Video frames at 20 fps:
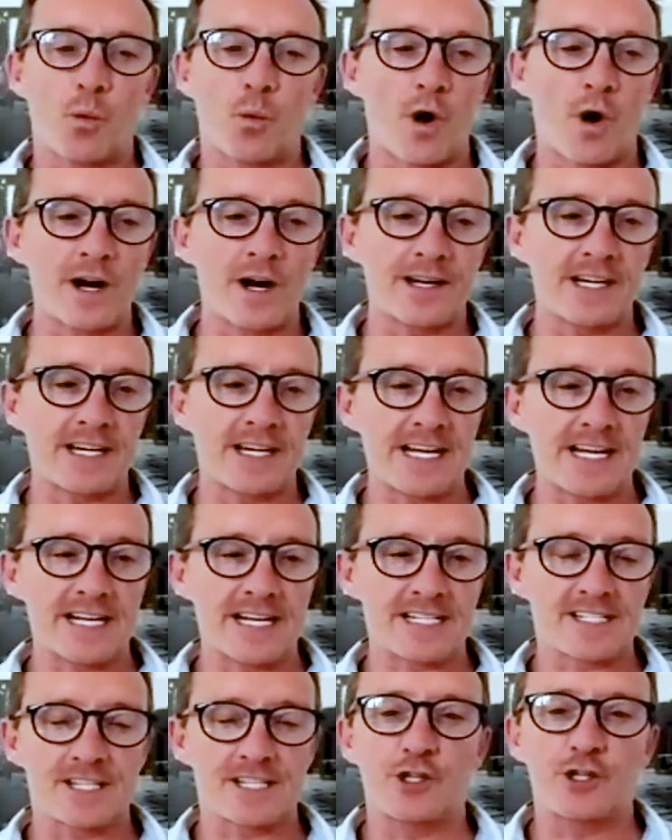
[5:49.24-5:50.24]
what it
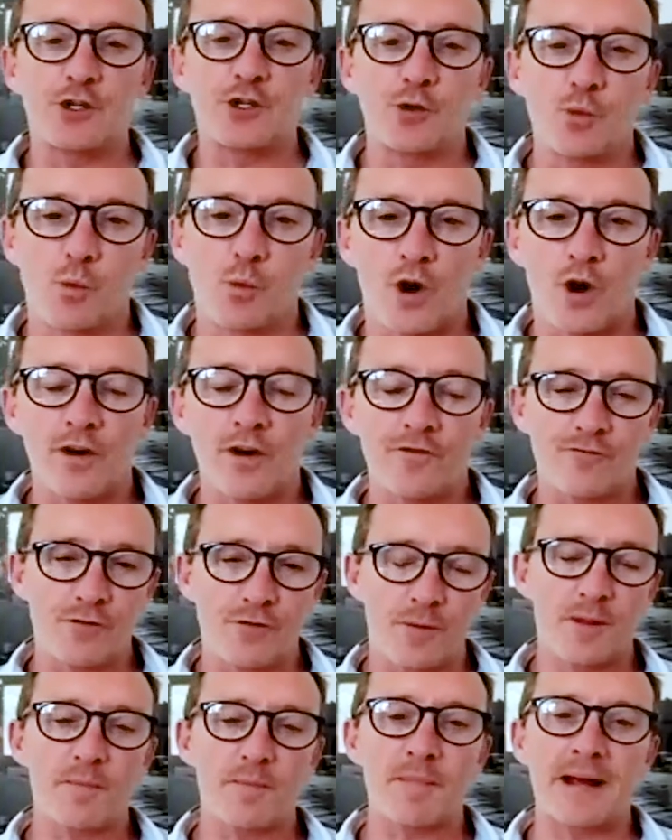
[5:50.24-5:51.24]
is that you want
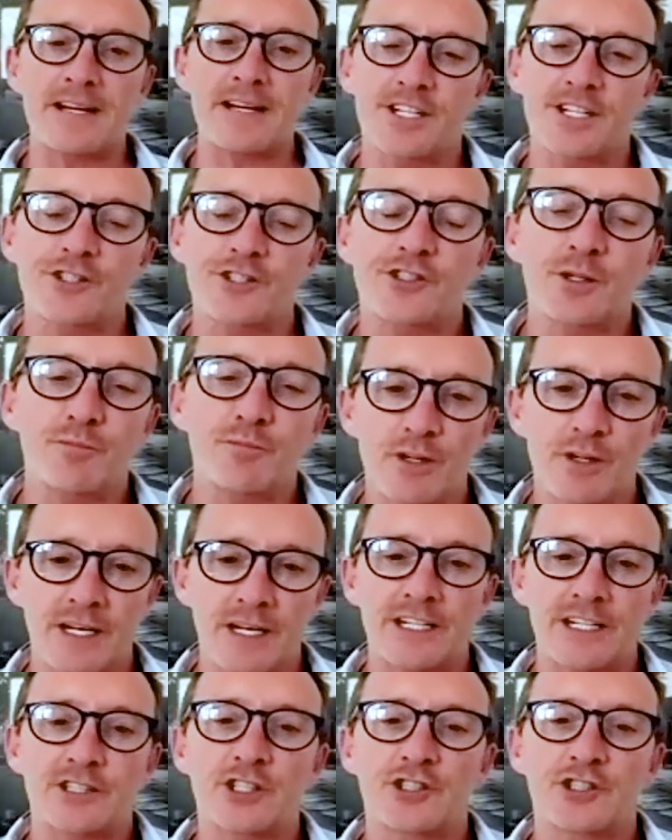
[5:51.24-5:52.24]
from the mentorship
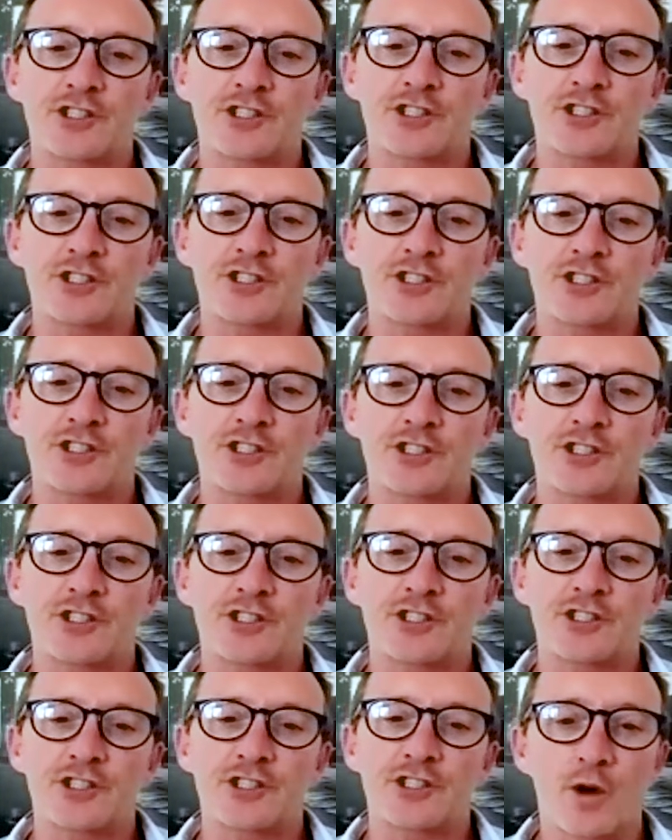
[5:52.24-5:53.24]
relationship
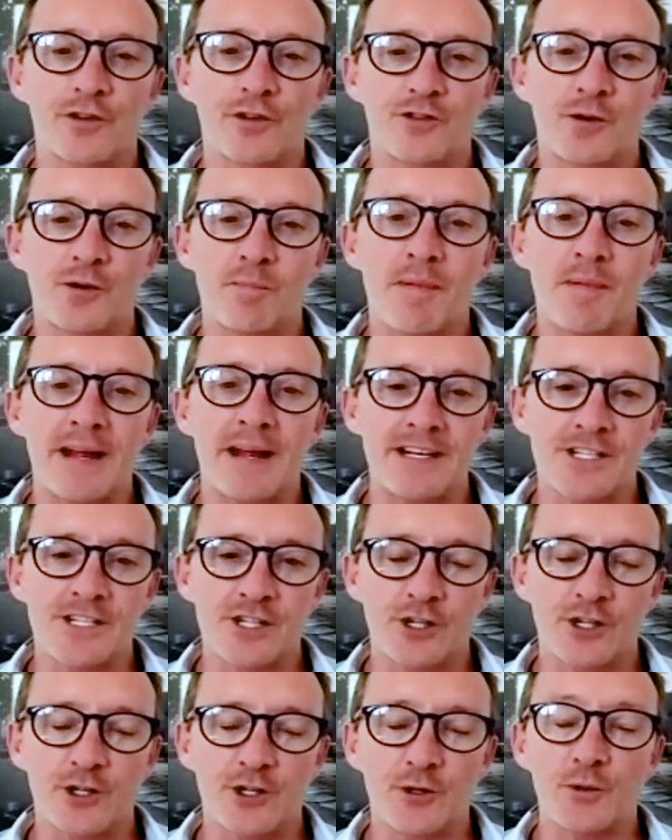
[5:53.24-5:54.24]
and who you want to
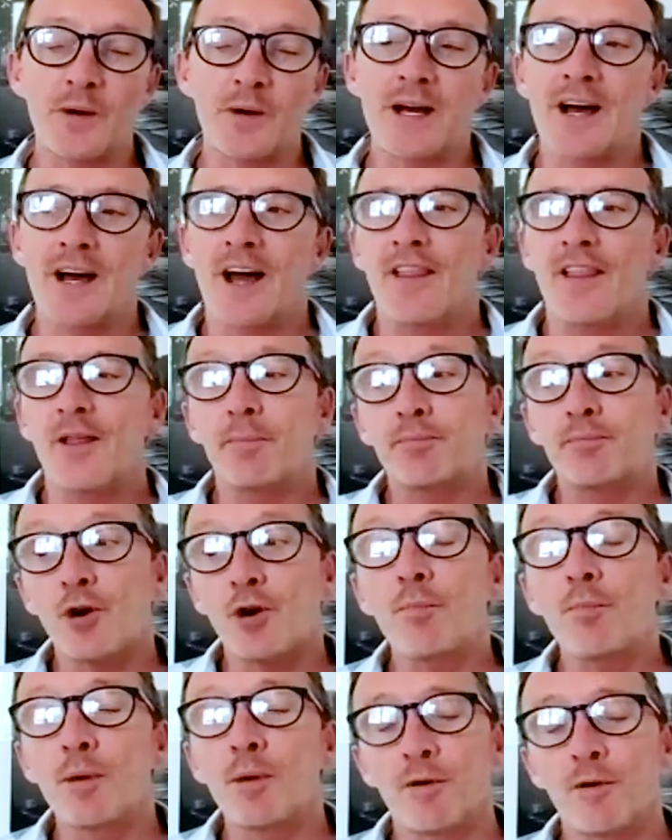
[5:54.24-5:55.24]
mentor you. The
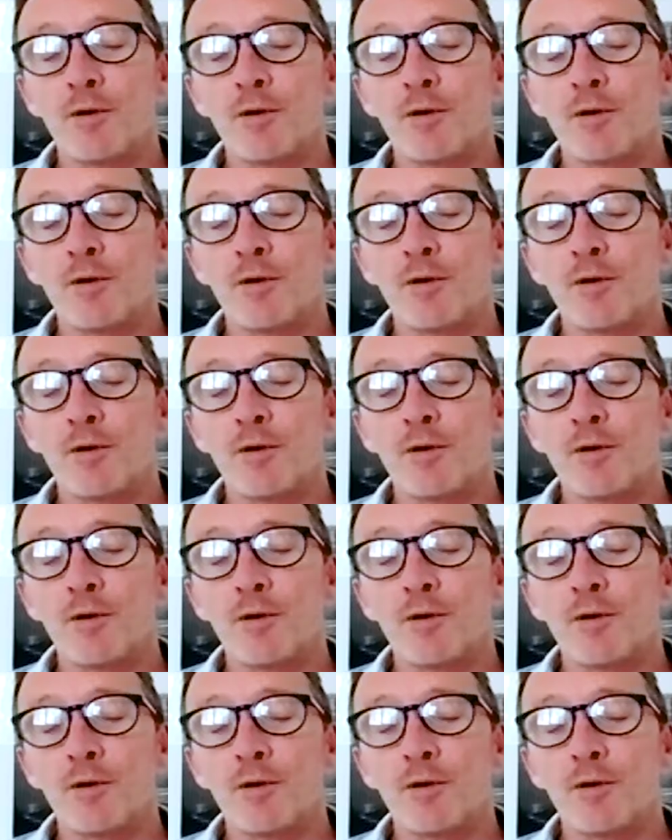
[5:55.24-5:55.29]
problem,